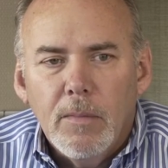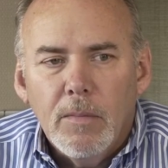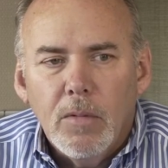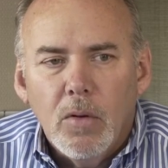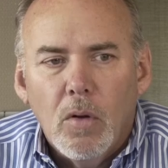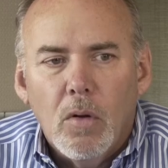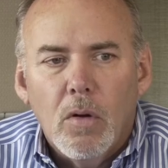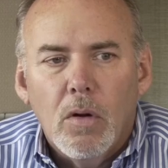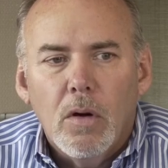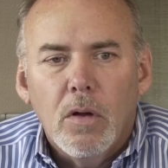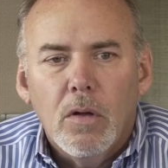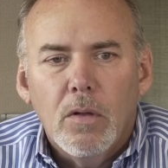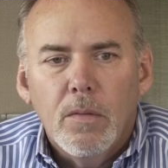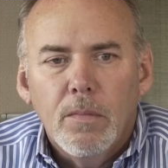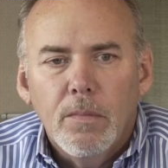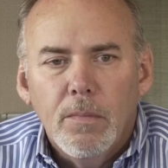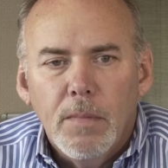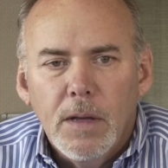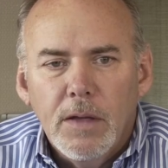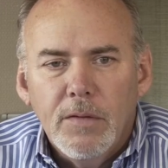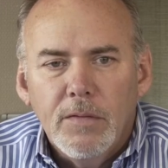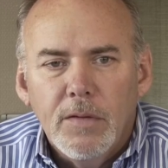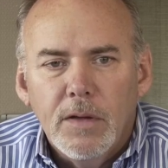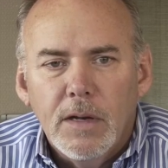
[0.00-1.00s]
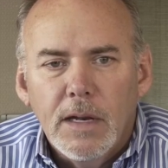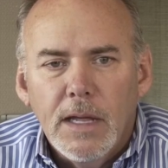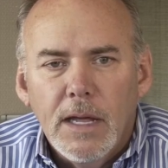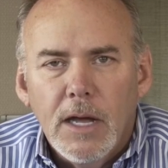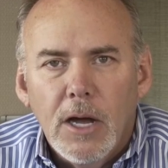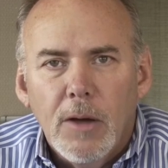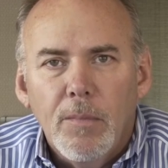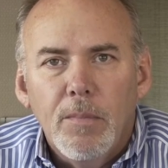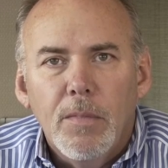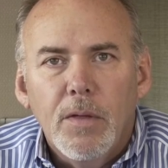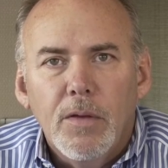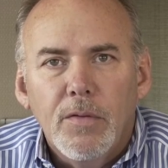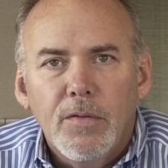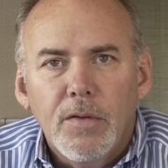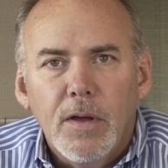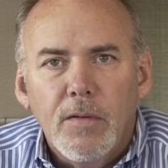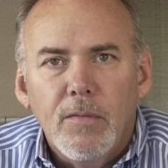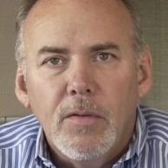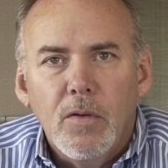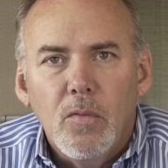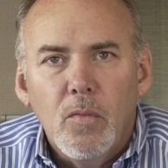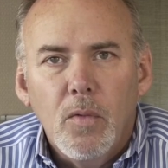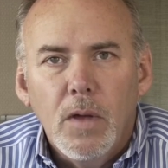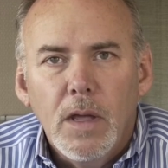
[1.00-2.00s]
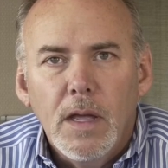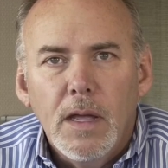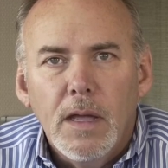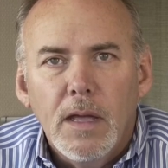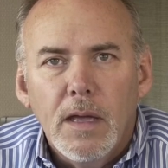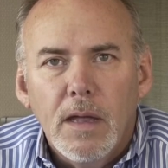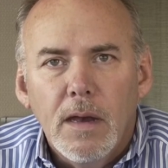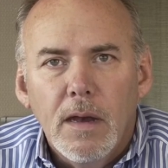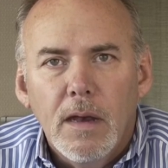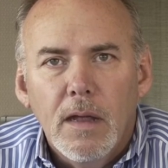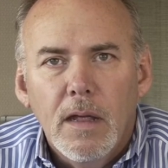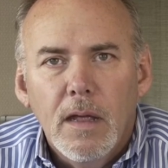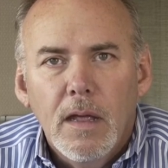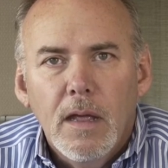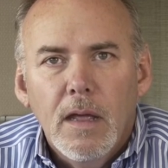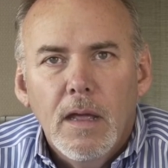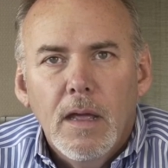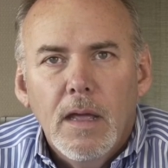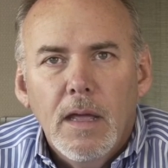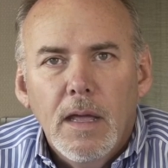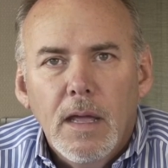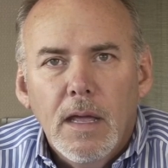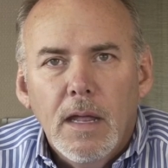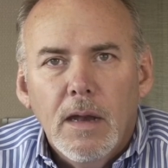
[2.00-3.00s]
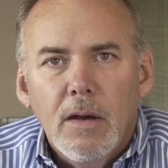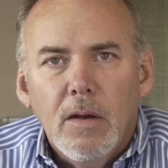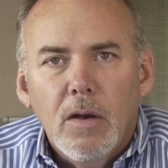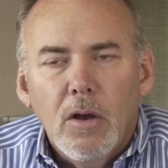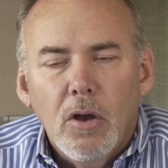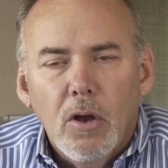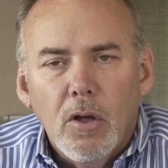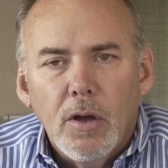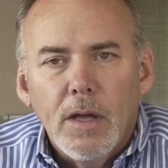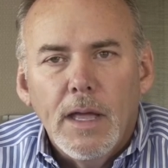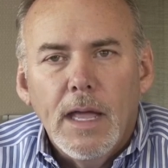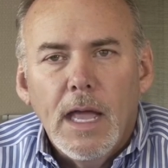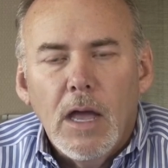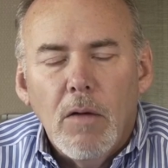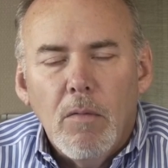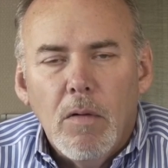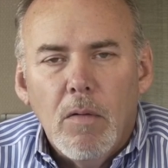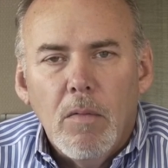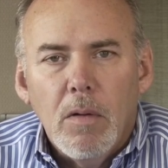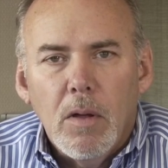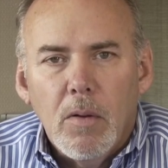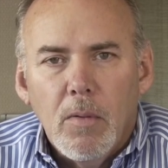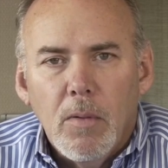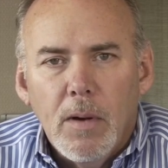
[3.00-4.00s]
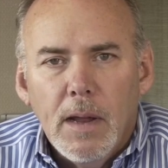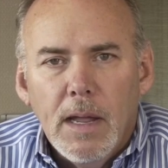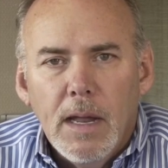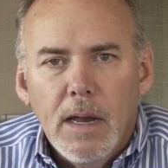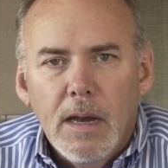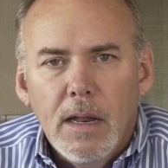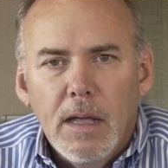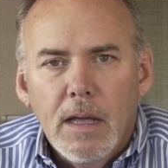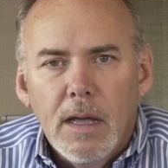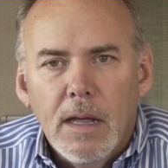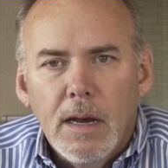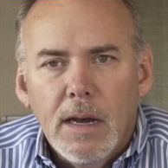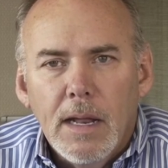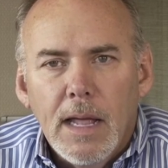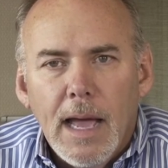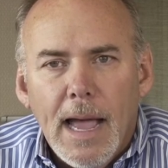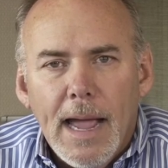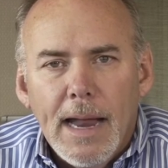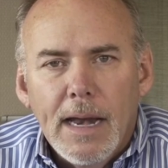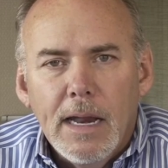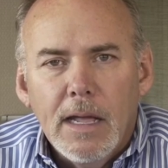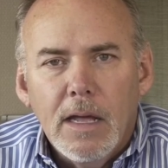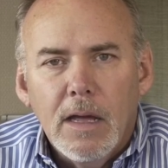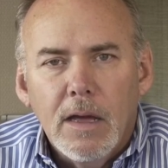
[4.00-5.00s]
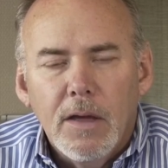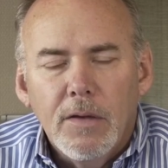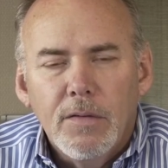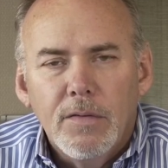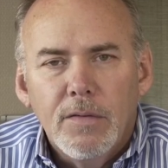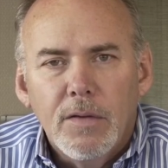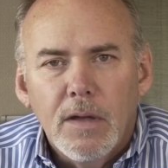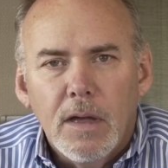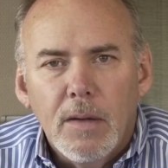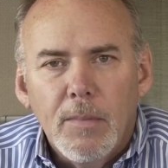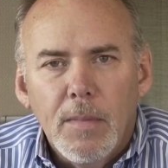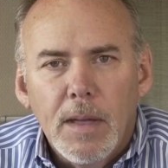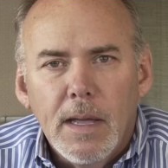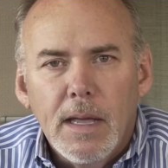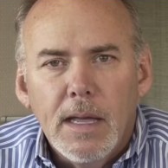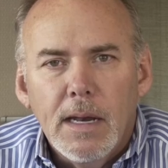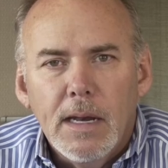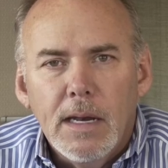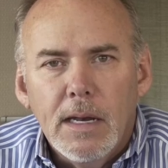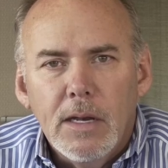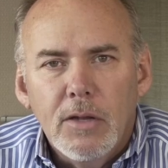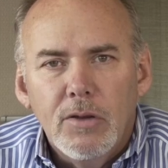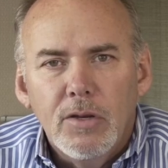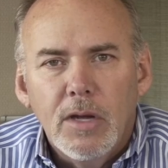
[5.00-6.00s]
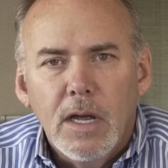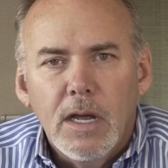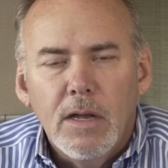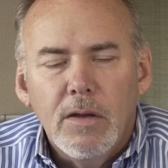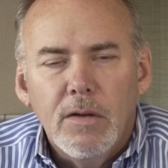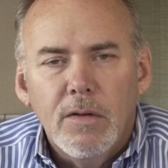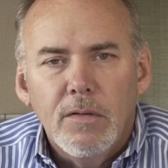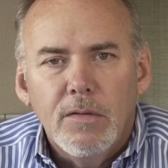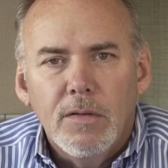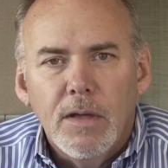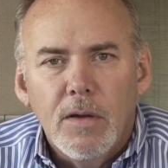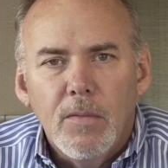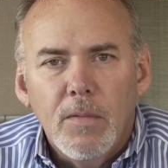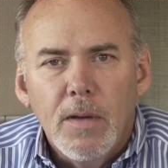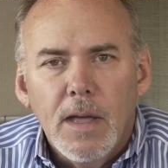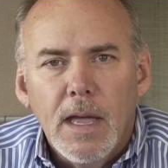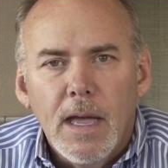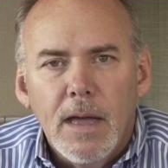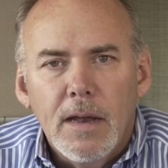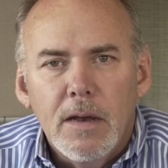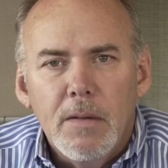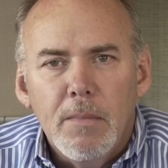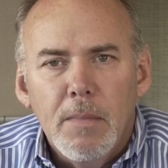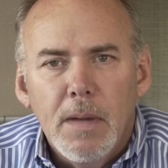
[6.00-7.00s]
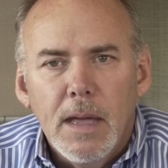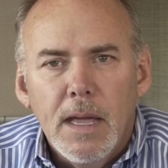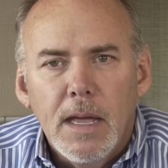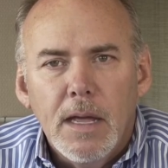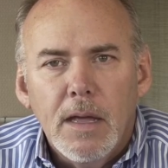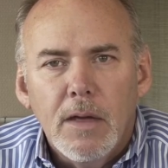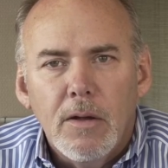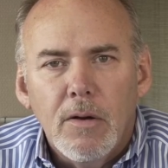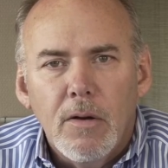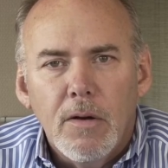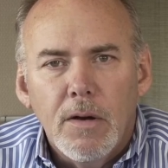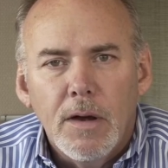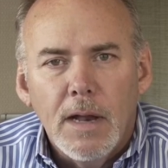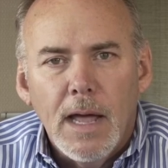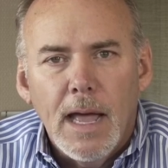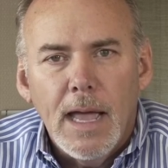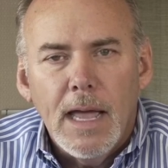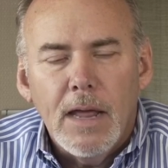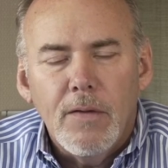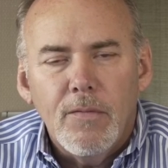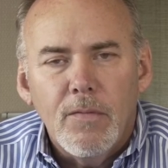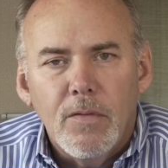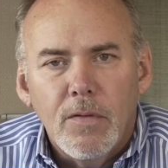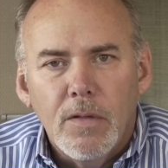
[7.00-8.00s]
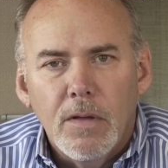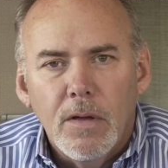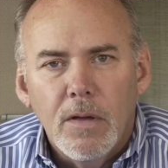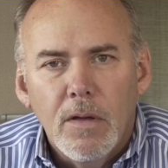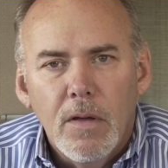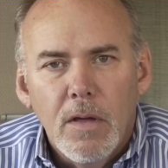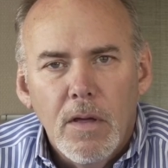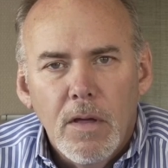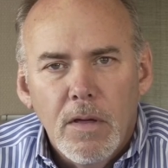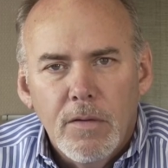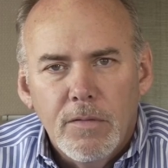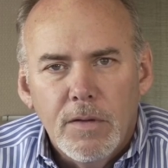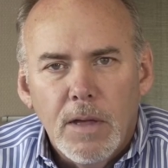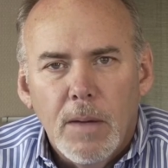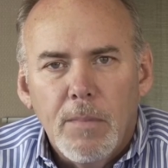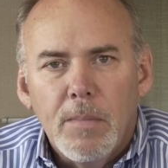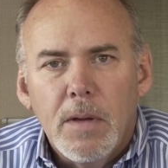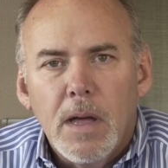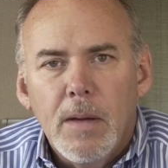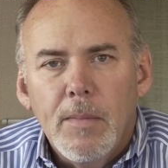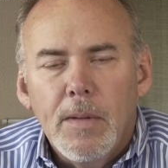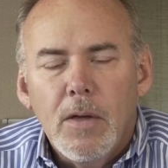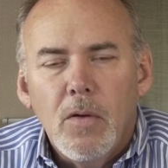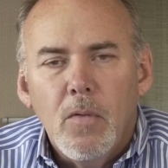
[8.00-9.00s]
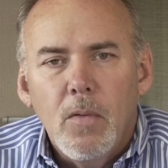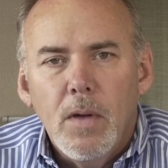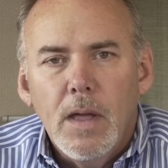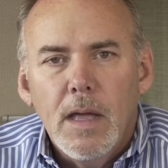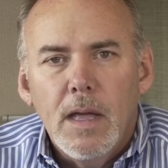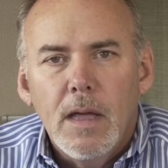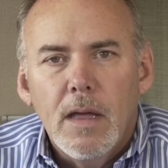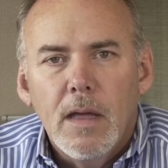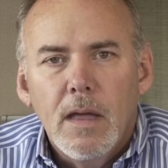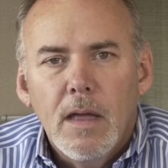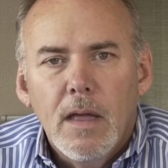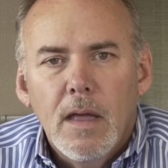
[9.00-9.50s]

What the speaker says: Laurel basically helped us every week in looking at what we were eating and guiding us, making any changes that we had to make in our diet for this upcoming week.